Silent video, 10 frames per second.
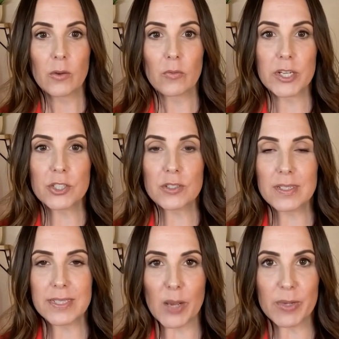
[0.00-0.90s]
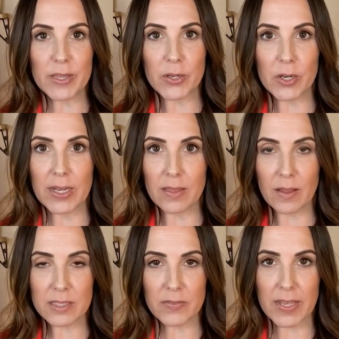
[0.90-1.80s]
Rachel and Tabitha are in
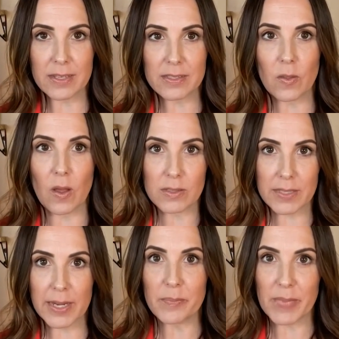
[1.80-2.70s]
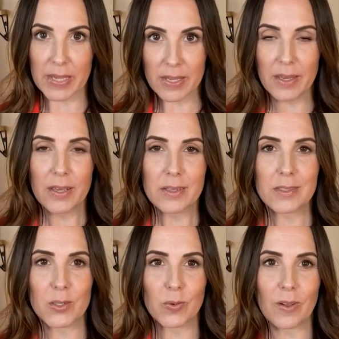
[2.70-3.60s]
Las Vegas alongside me,
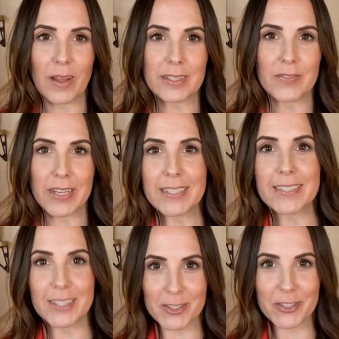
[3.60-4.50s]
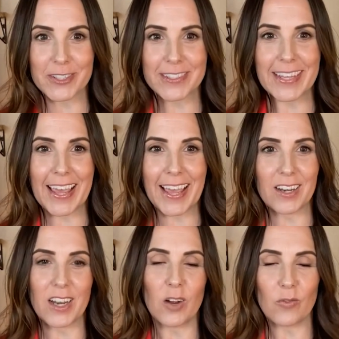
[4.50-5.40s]
so we're Las Vegas sisters, and